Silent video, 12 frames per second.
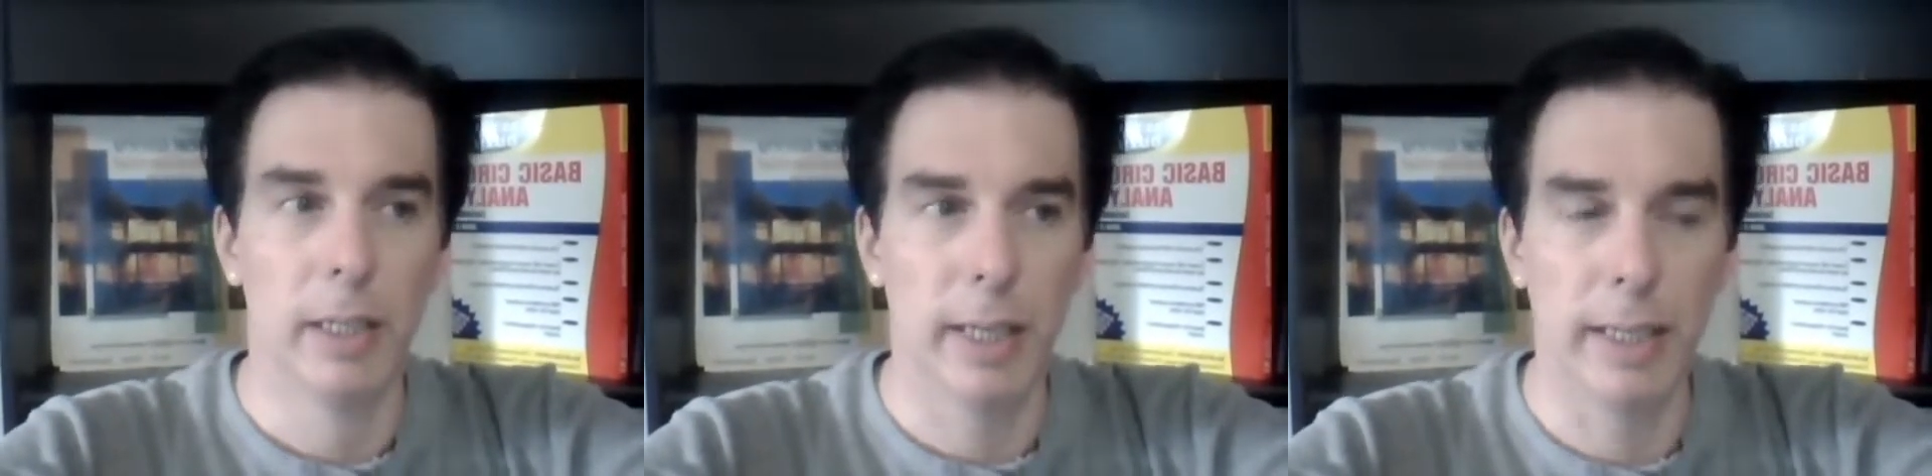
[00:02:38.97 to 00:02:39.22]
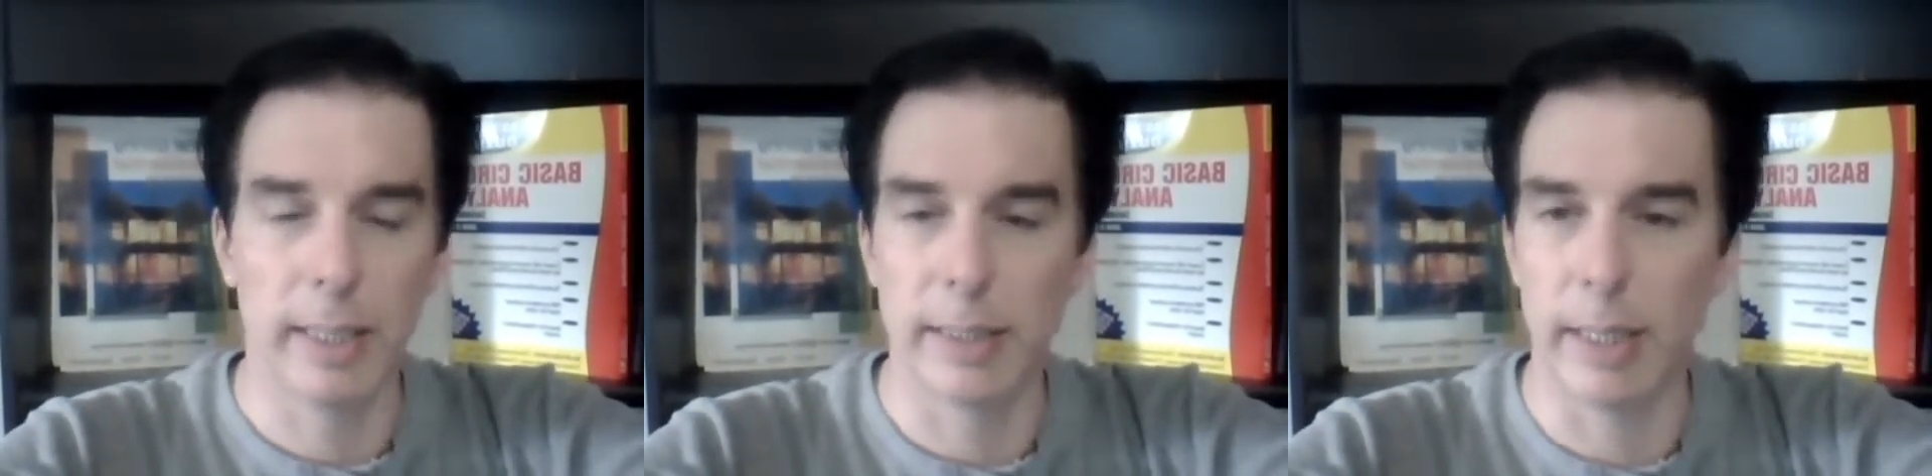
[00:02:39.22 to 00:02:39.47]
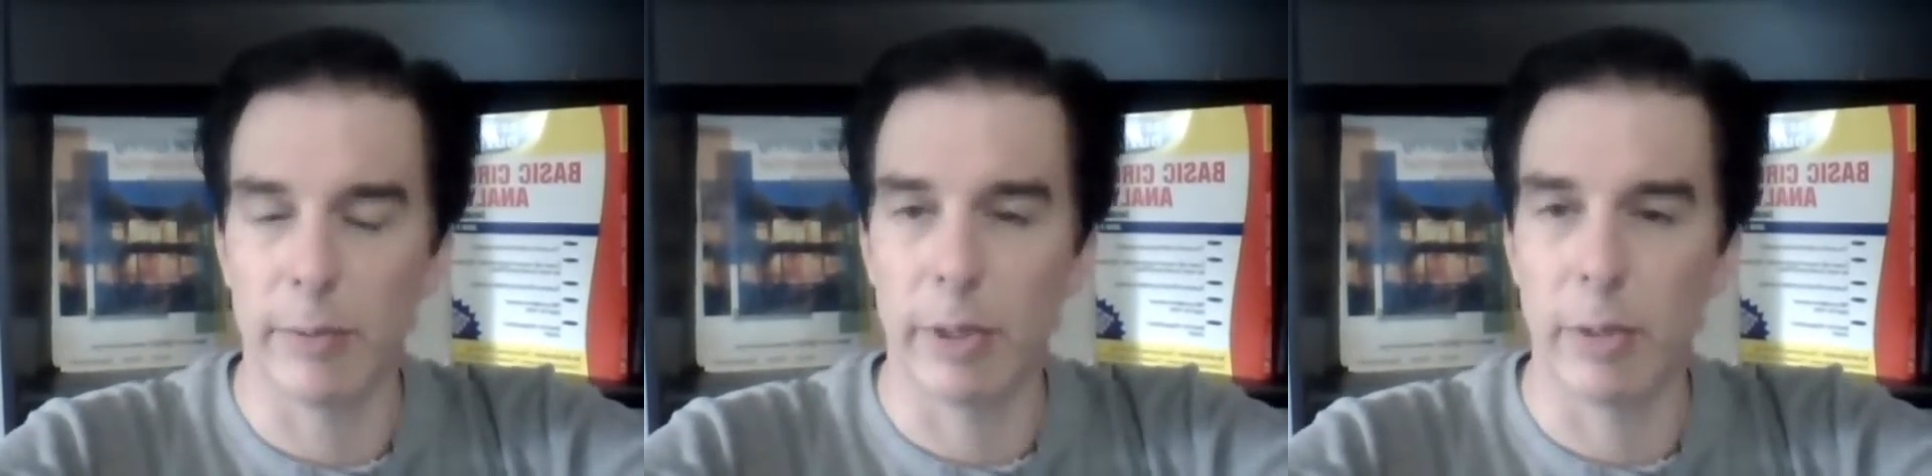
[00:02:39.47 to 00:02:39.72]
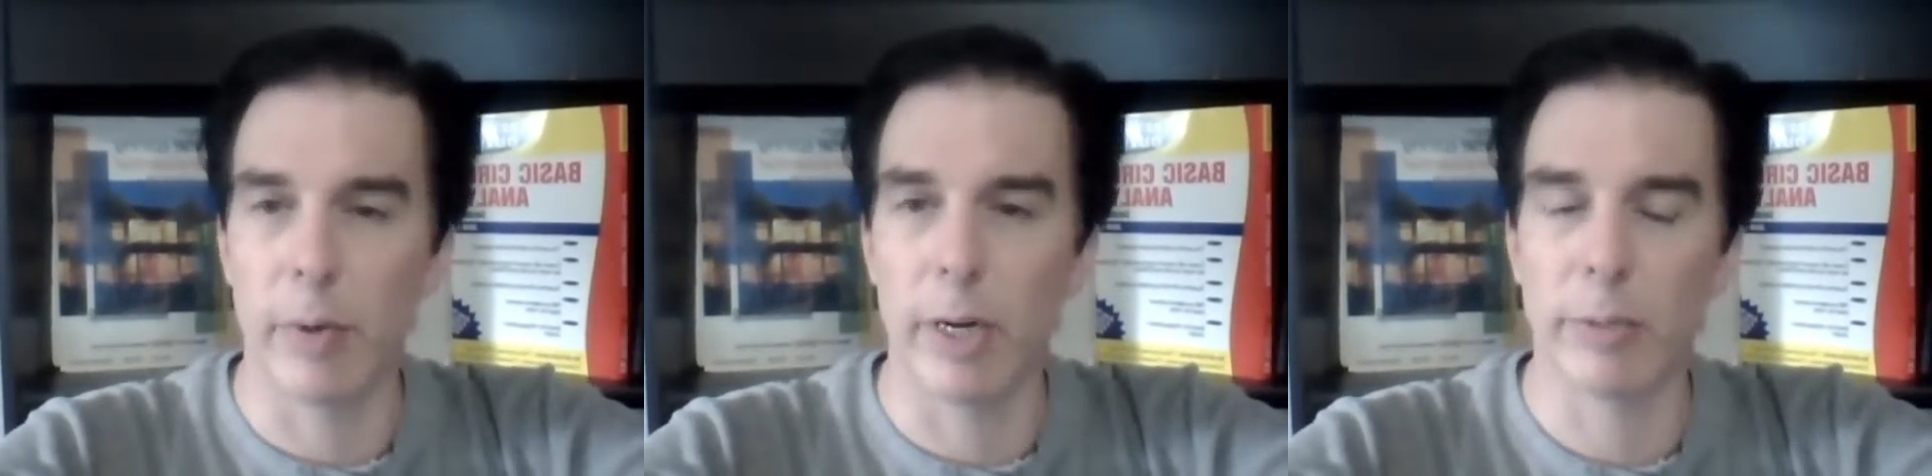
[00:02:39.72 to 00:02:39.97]
Like I say, it
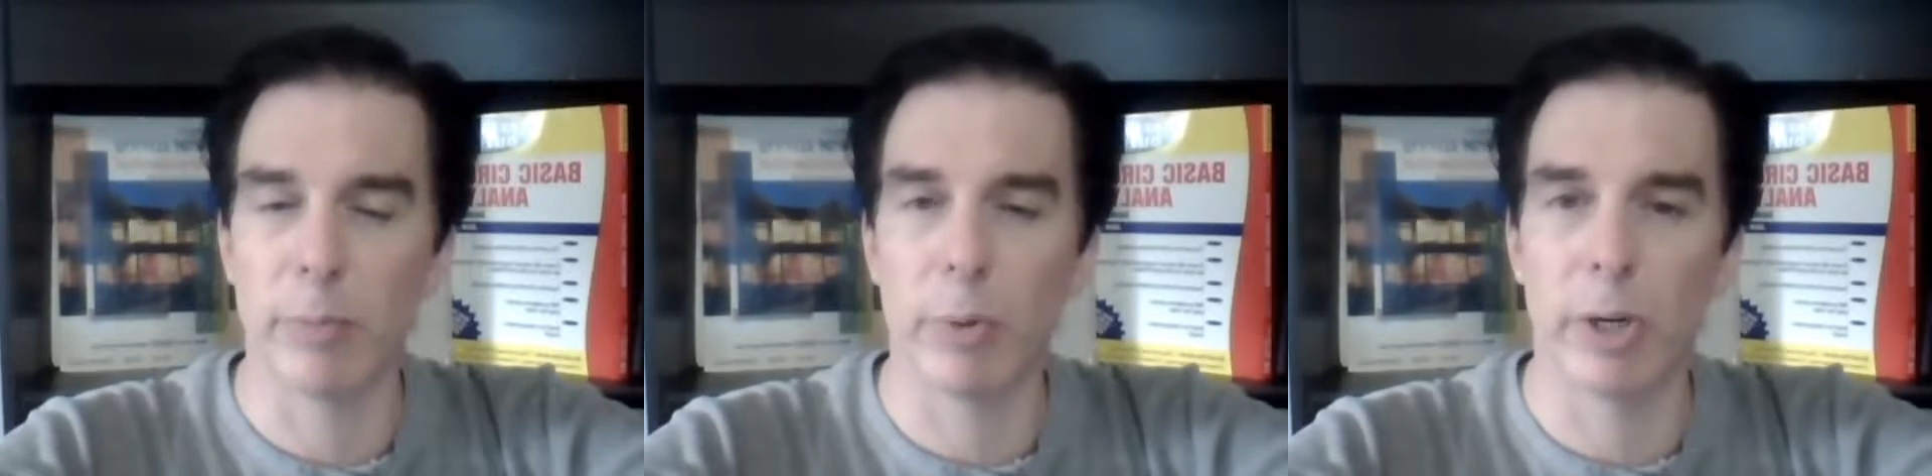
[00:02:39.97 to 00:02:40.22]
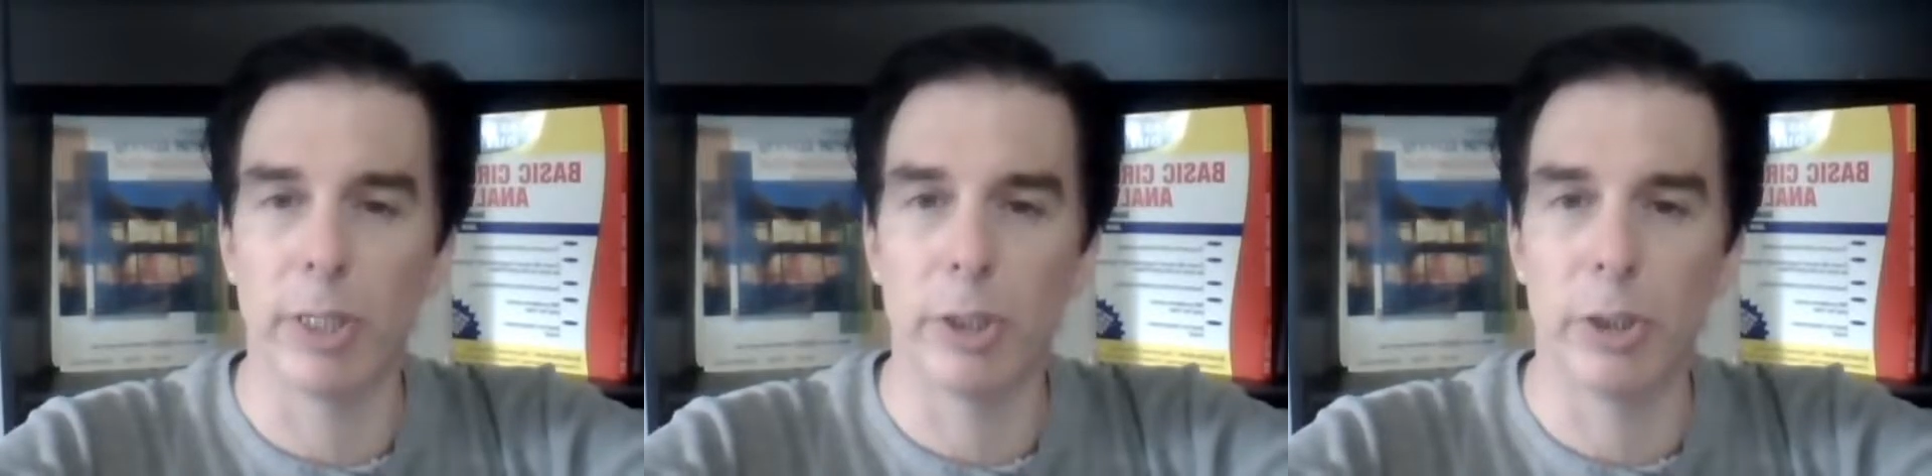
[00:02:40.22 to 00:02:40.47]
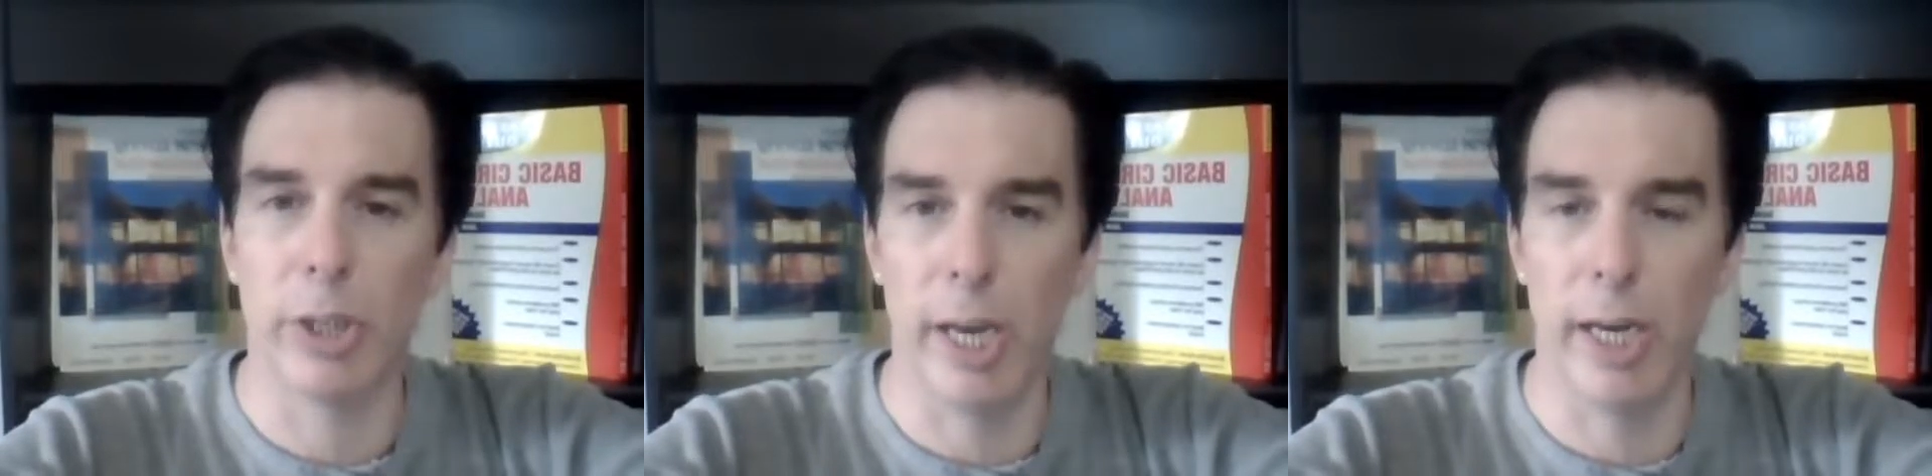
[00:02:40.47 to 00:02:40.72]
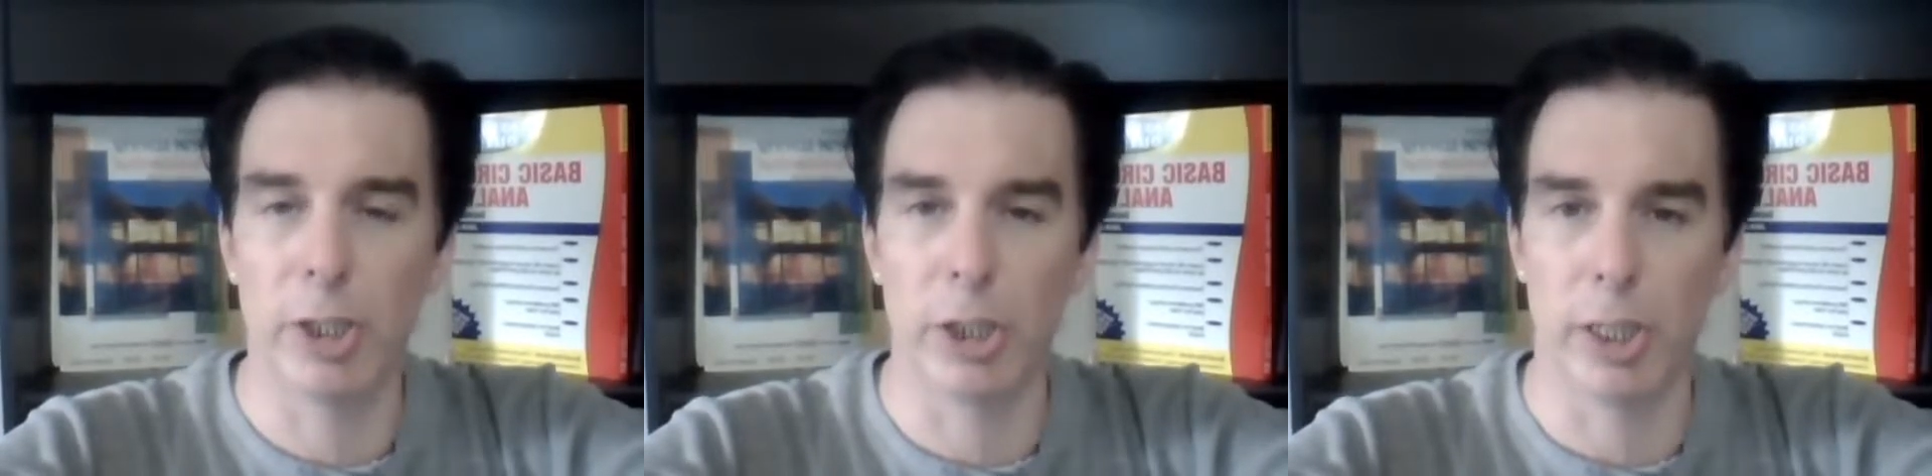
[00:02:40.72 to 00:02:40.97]
requires more
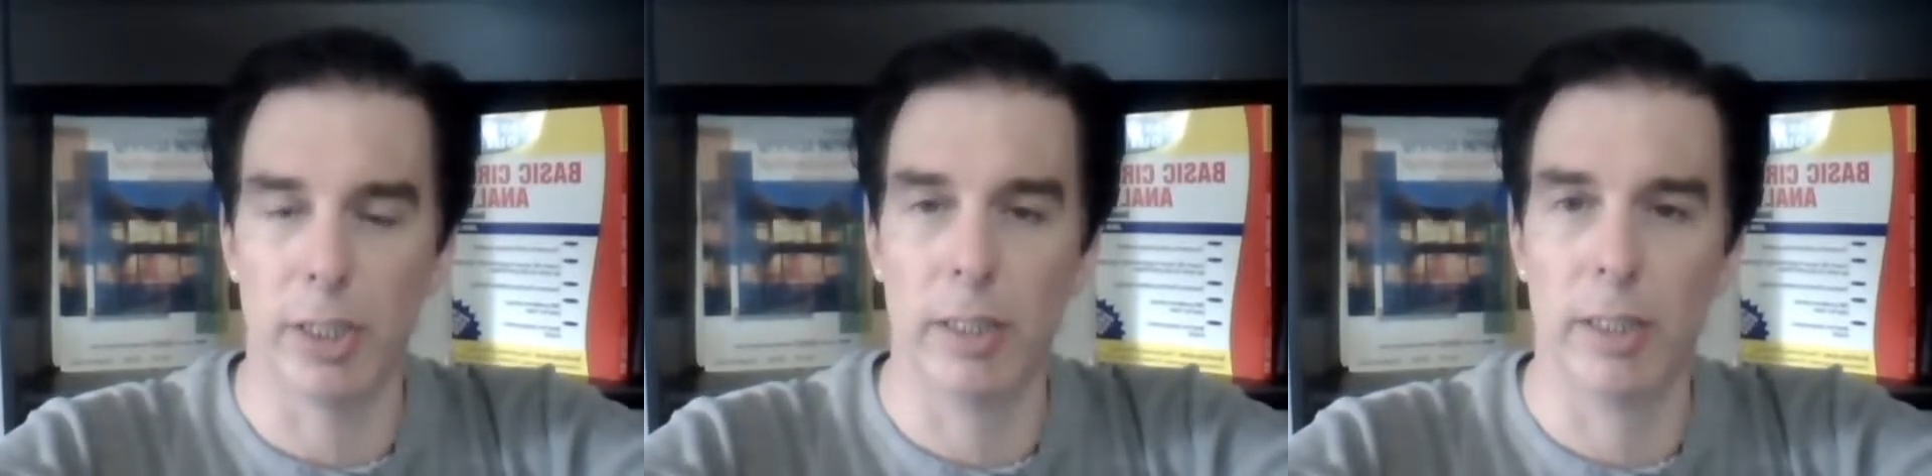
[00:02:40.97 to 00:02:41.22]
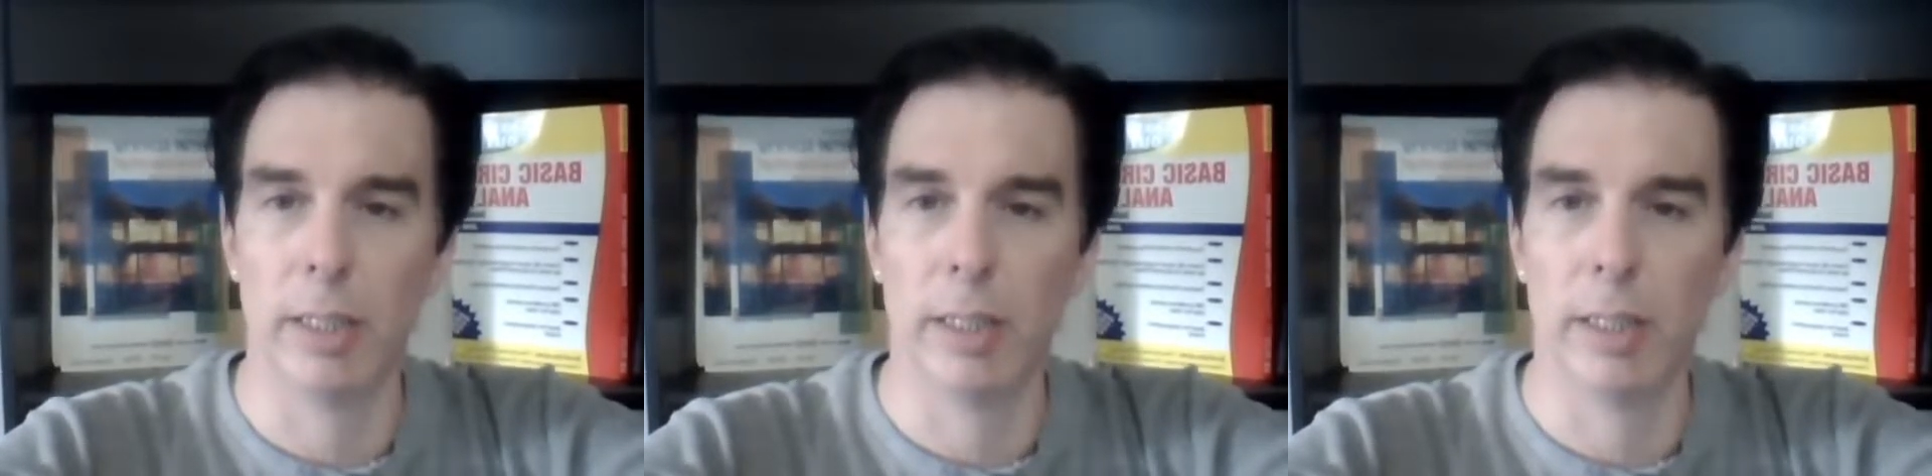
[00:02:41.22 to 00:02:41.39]
education.